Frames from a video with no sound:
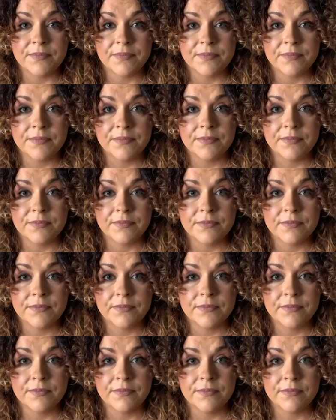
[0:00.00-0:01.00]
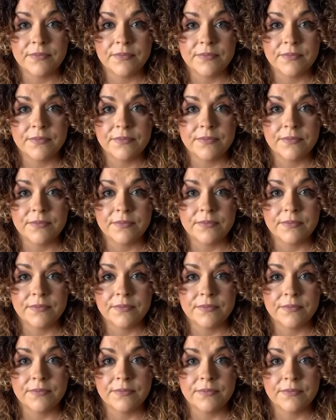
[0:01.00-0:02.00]

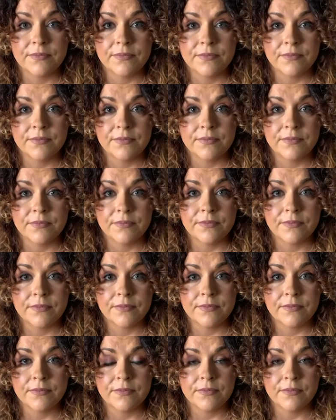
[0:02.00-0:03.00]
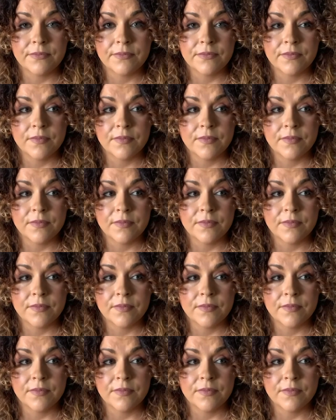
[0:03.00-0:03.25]
Nobody speaks.